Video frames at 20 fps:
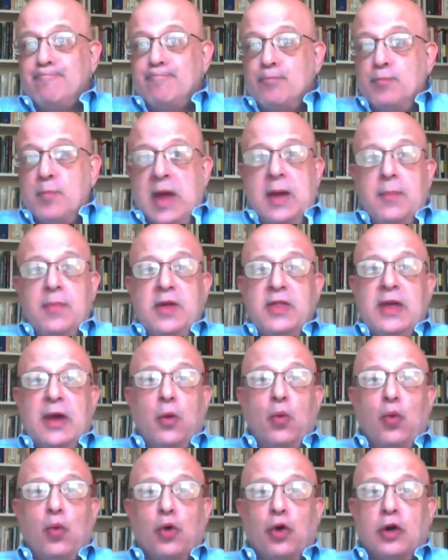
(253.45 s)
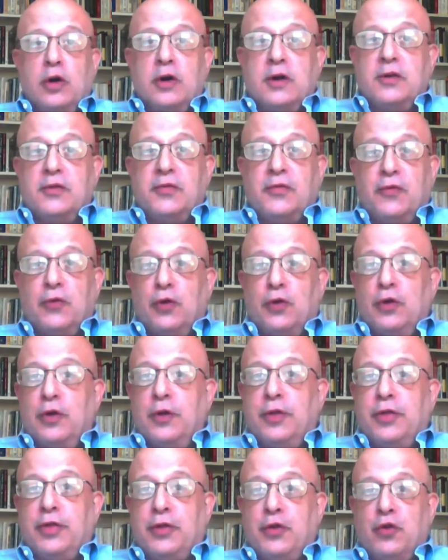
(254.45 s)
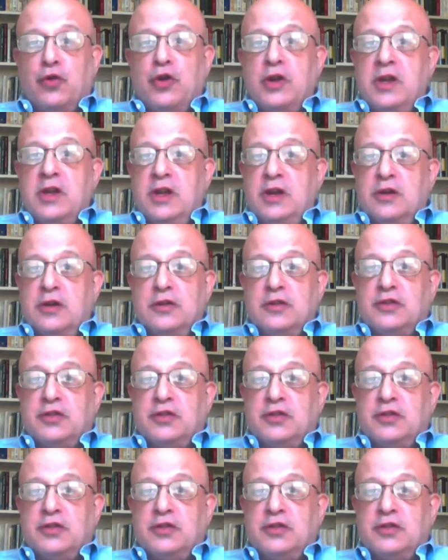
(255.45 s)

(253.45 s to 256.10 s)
Maybe they worked for 30 years